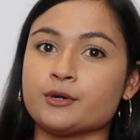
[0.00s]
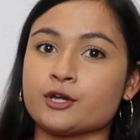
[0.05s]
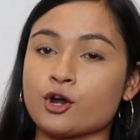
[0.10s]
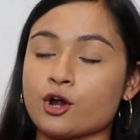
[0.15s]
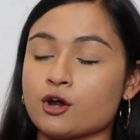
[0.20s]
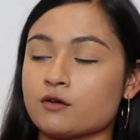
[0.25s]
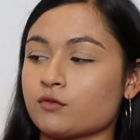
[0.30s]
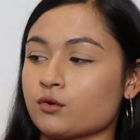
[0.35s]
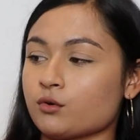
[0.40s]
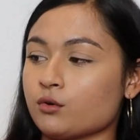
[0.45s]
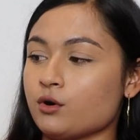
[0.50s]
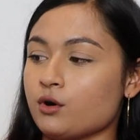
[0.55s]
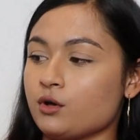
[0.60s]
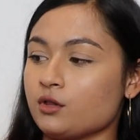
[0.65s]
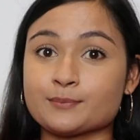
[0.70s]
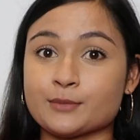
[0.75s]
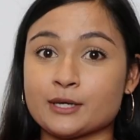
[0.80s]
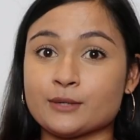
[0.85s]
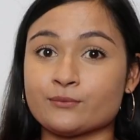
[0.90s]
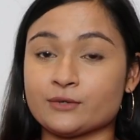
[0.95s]
but overall
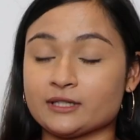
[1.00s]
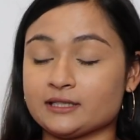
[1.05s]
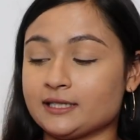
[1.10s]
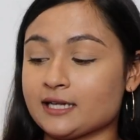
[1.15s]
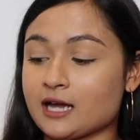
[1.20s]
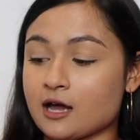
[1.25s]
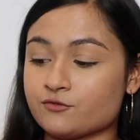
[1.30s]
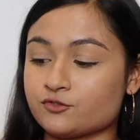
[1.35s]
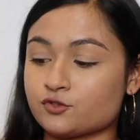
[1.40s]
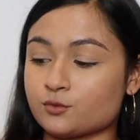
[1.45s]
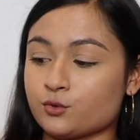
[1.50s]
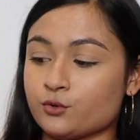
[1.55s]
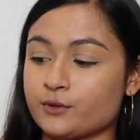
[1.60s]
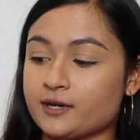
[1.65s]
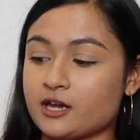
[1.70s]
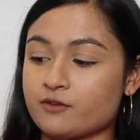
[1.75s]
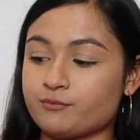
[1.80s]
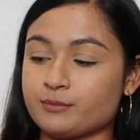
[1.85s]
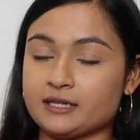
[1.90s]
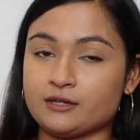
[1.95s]
it's been really comfortable
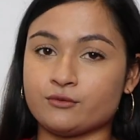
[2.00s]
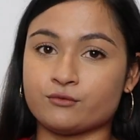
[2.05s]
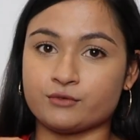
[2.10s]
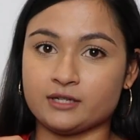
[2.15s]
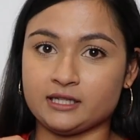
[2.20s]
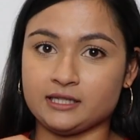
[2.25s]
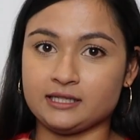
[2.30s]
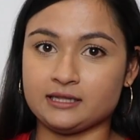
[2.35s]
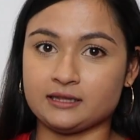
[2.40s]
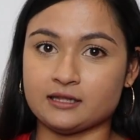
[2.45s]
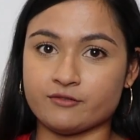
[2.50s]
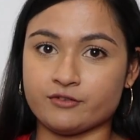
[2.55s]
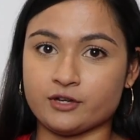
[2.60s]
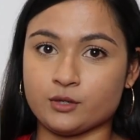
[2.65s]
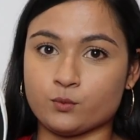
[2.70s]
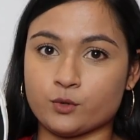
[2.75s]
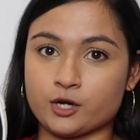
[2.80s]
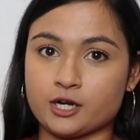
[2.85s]
and I've been really loving